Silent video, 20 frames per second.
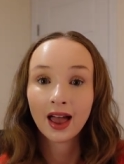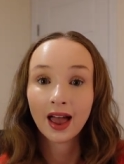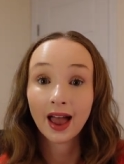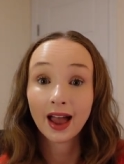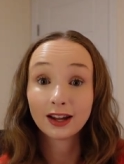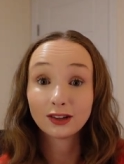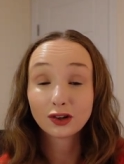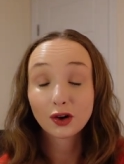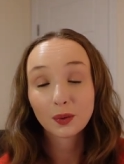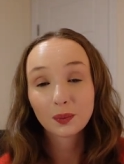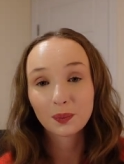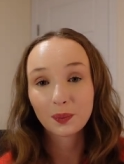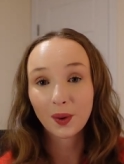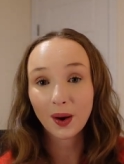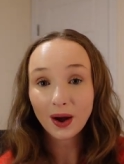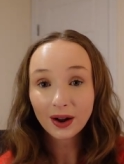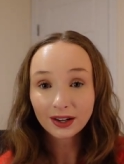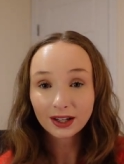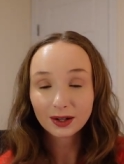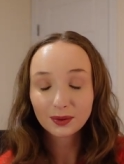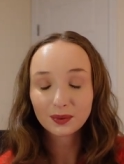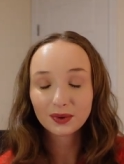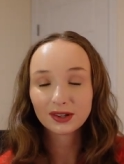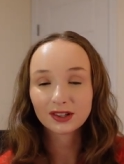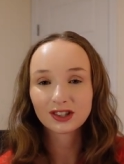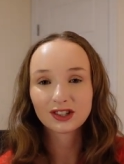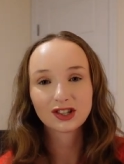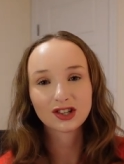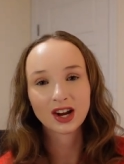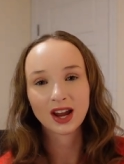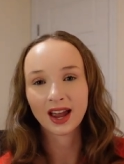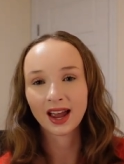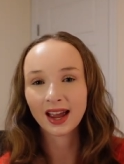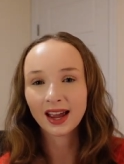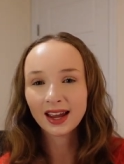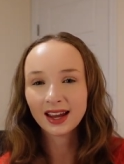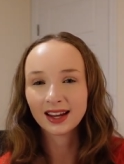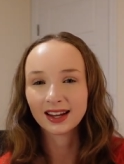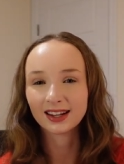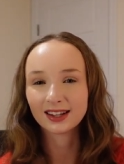And your body will
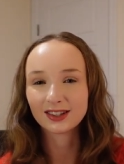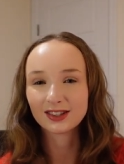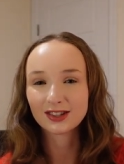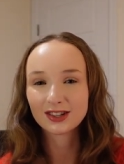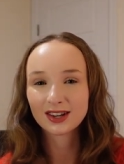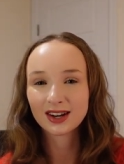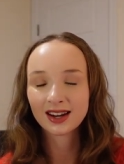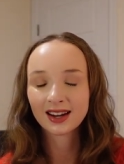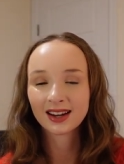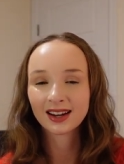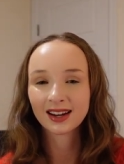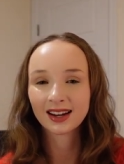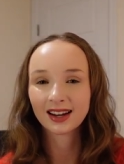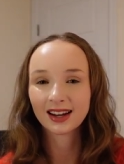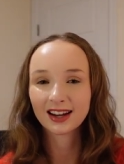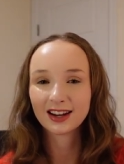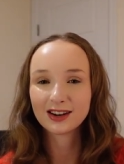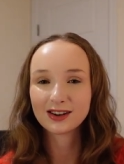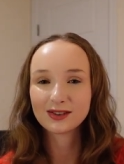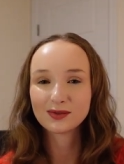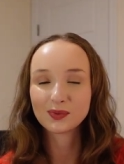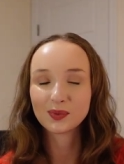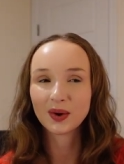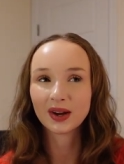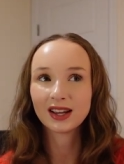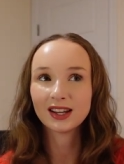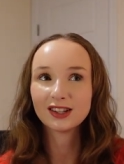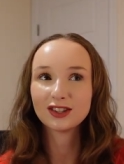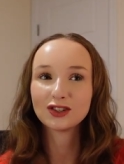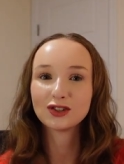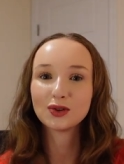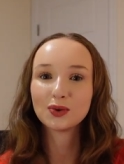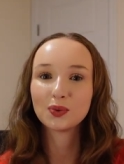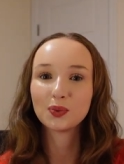change in ways you